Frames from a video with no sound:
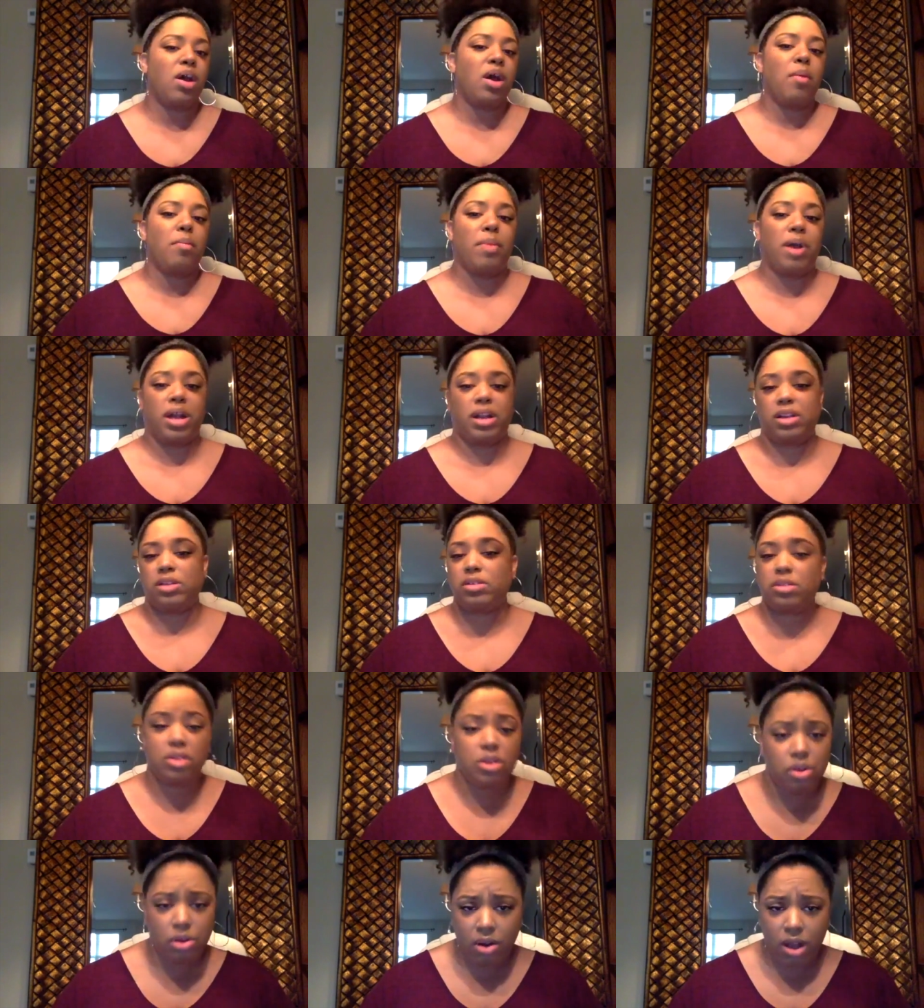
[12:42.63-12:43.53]
But
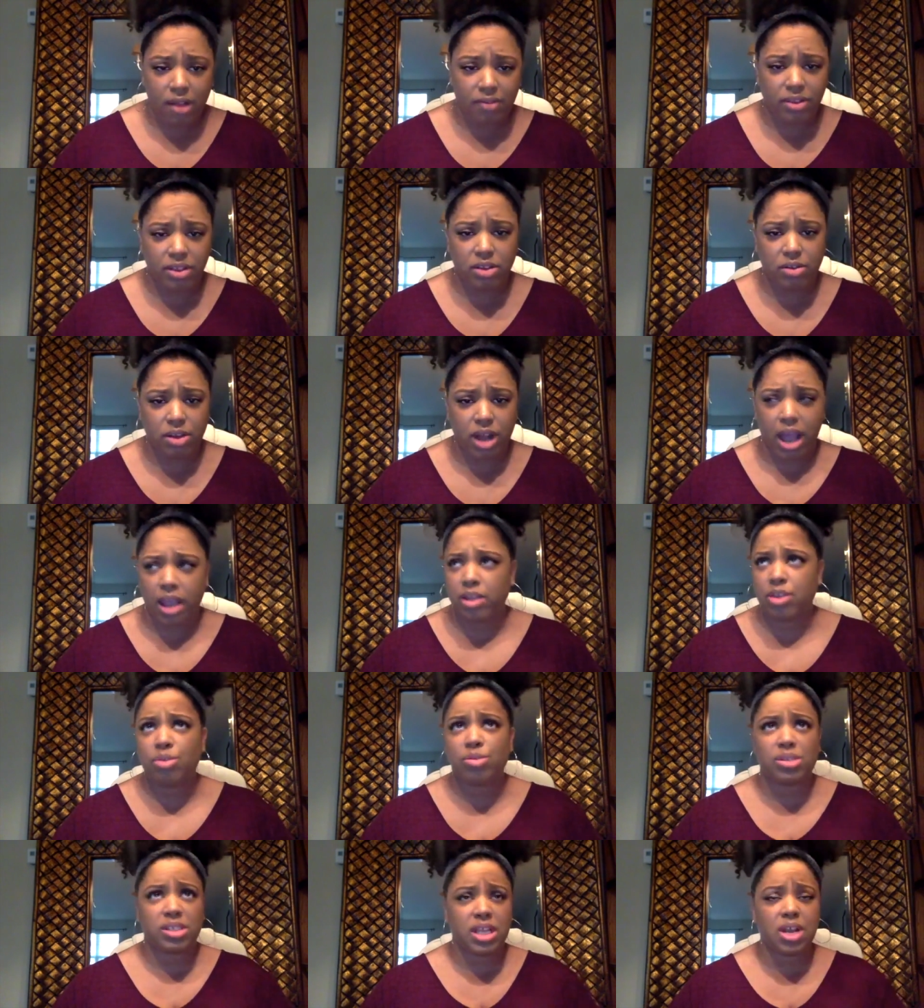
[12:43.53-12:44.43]
you don't have to do that.
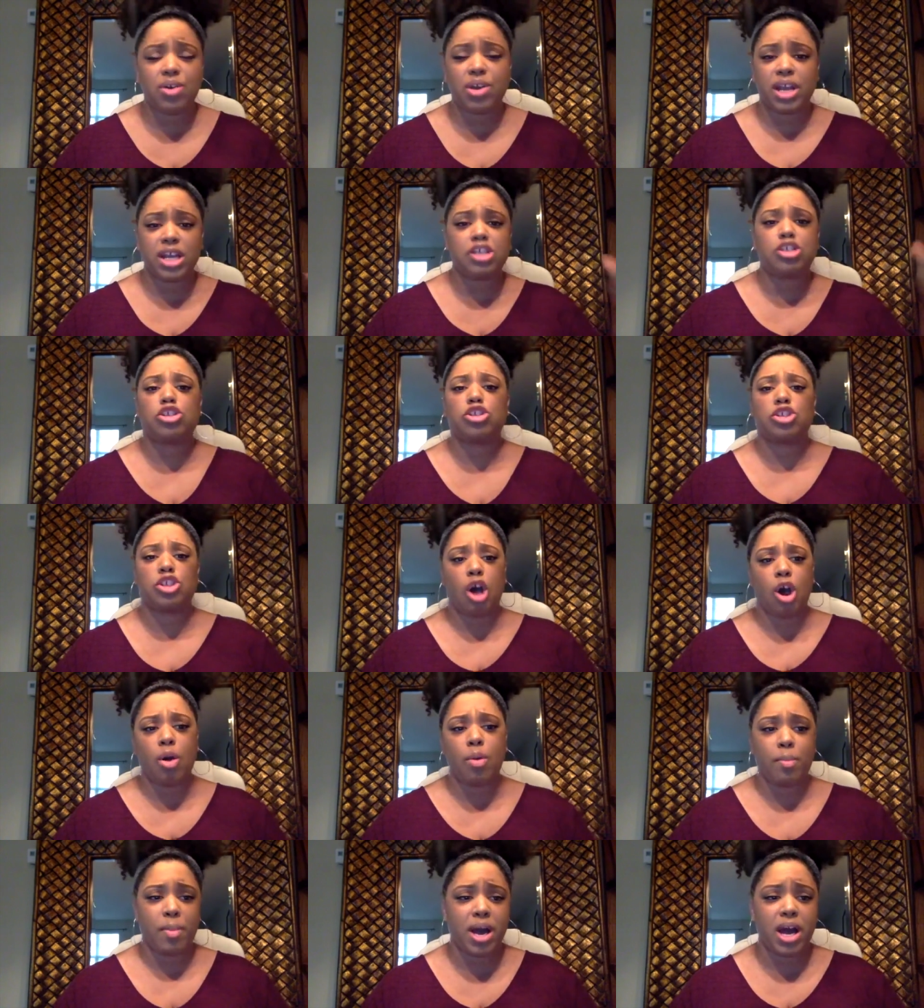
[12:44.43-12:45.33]
You still get
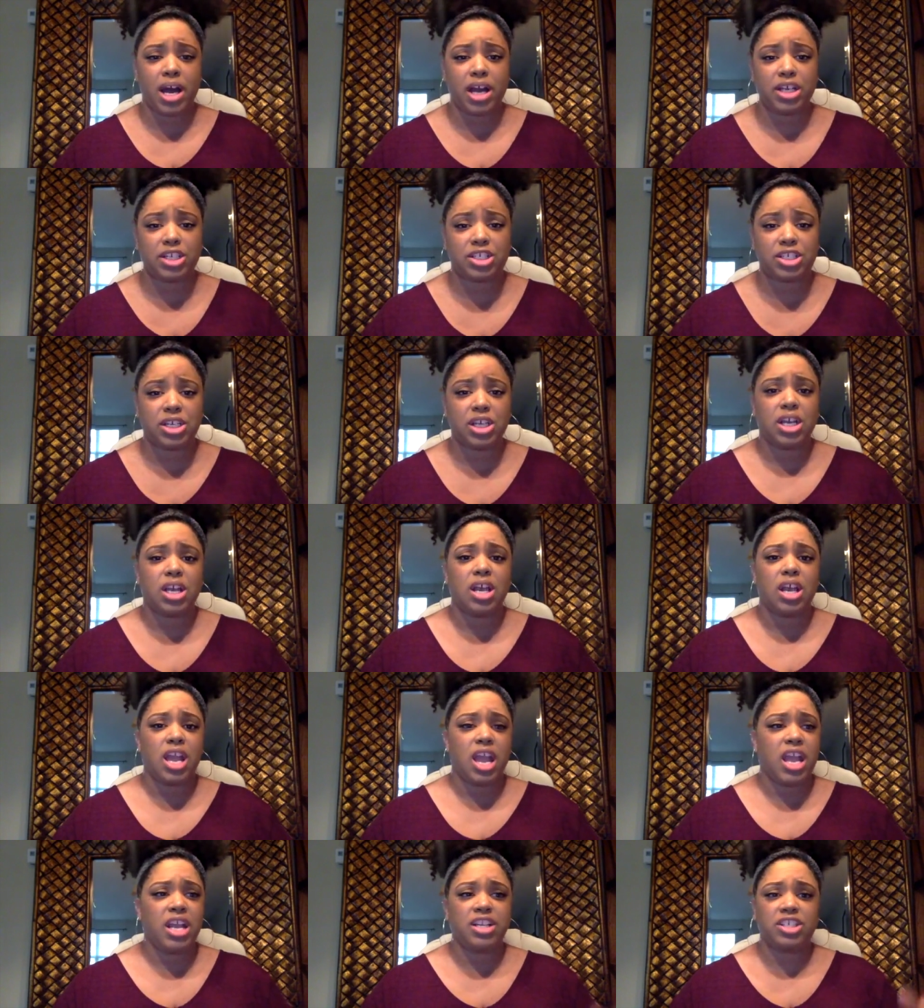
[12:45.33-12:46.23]
so much
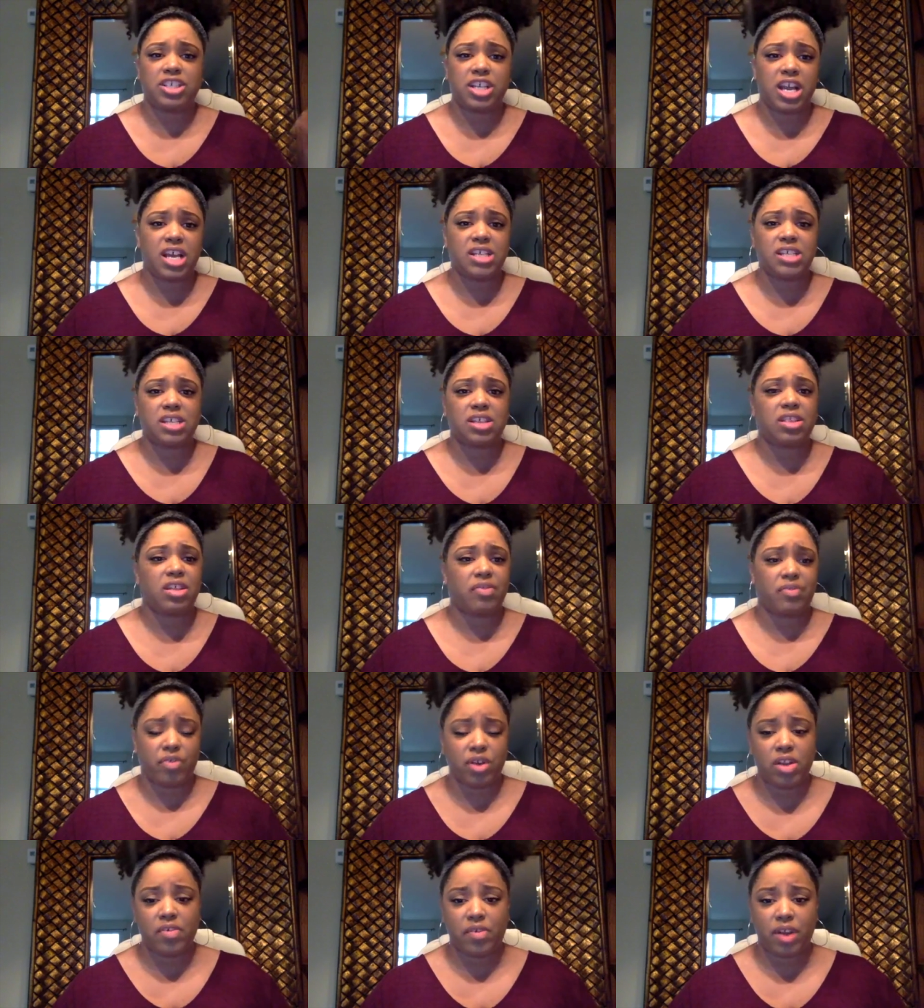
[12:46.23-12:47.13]
in just the
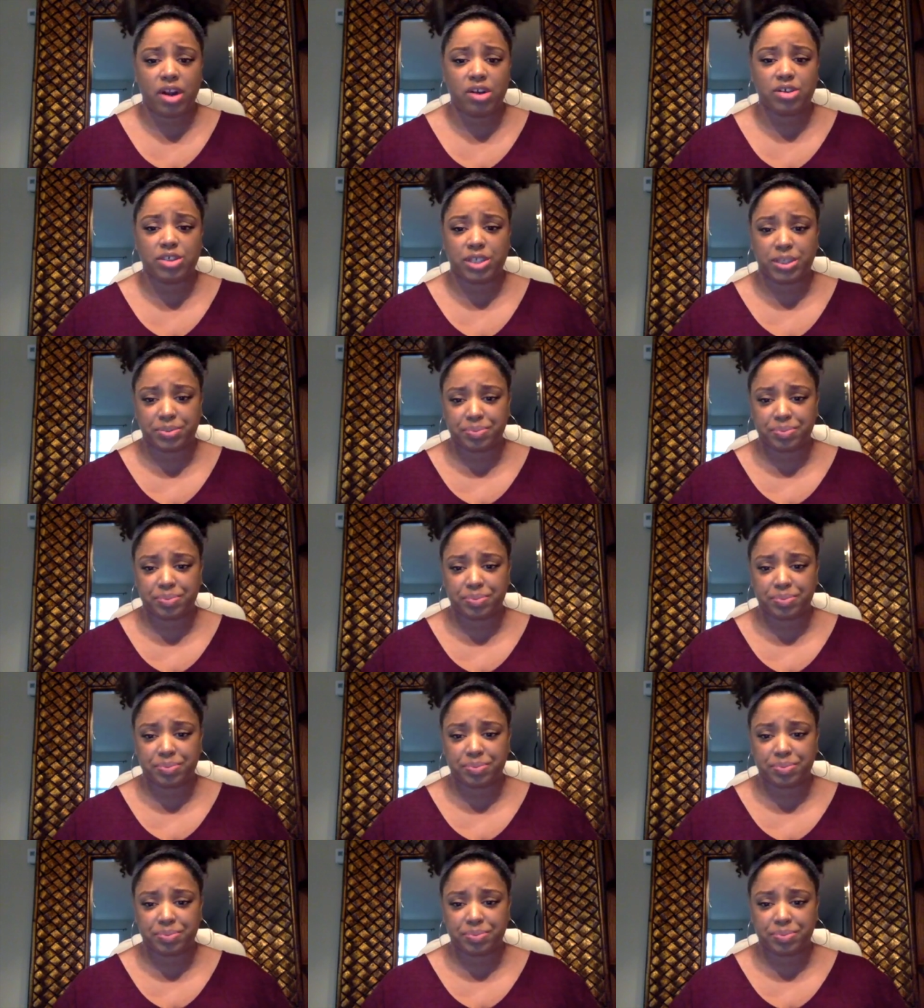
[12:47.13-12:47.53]
free version.